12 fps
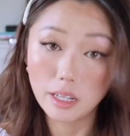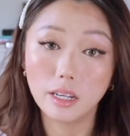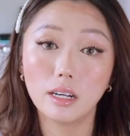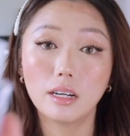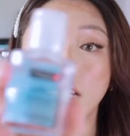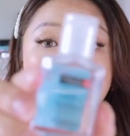
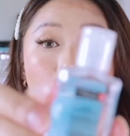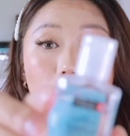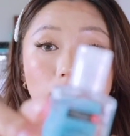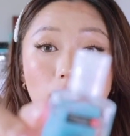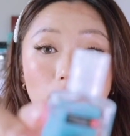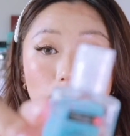a hand
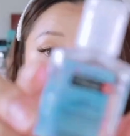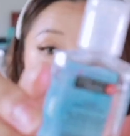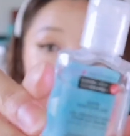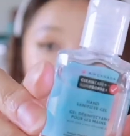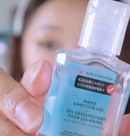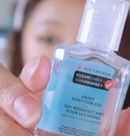
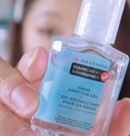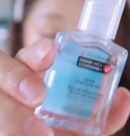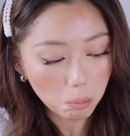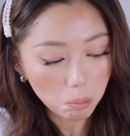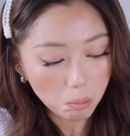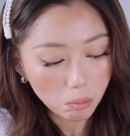sanitizer.
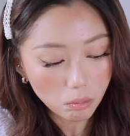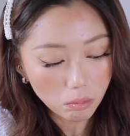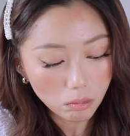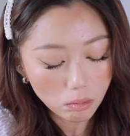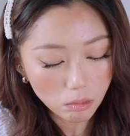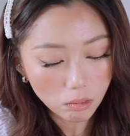
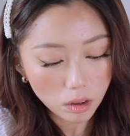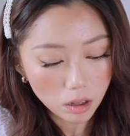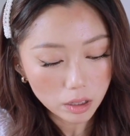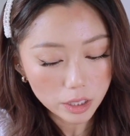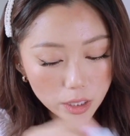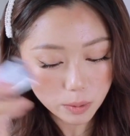
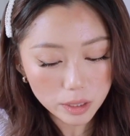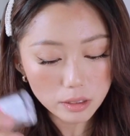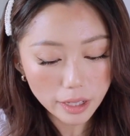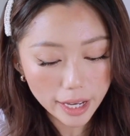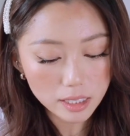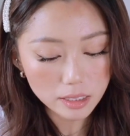You know what?
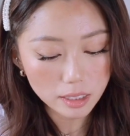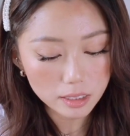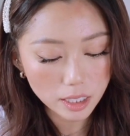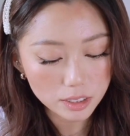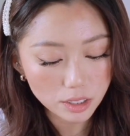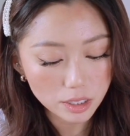The hand
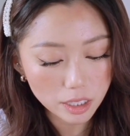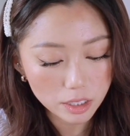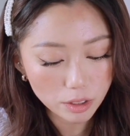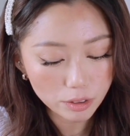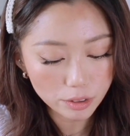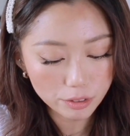sanitizer can
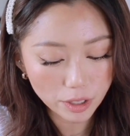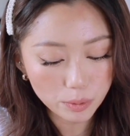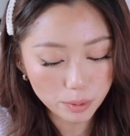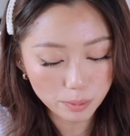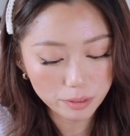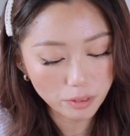go in the front
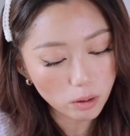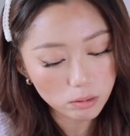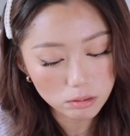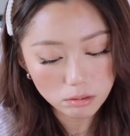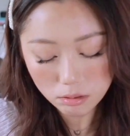with my phone.